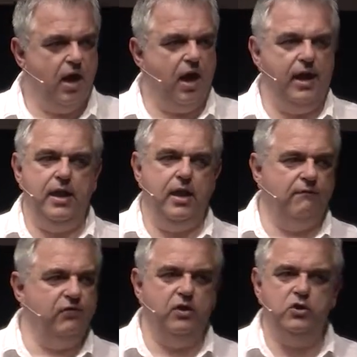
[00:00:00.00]
I
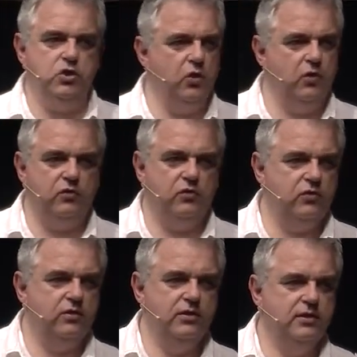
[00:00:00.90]
loved those
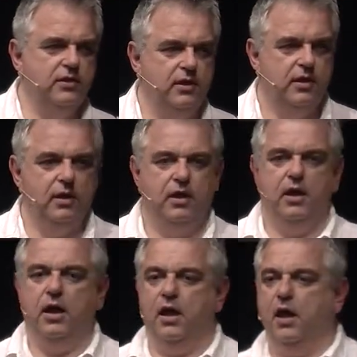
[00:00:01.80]
shoes.
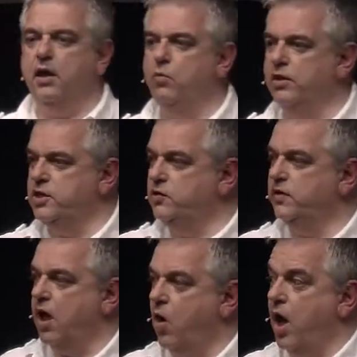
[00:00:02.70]
I want you to
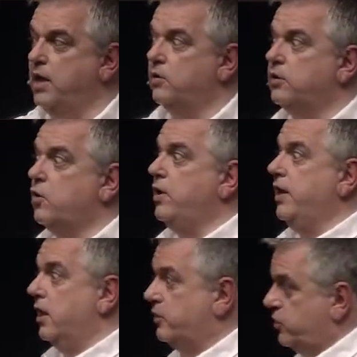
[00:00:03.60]
know I look good in those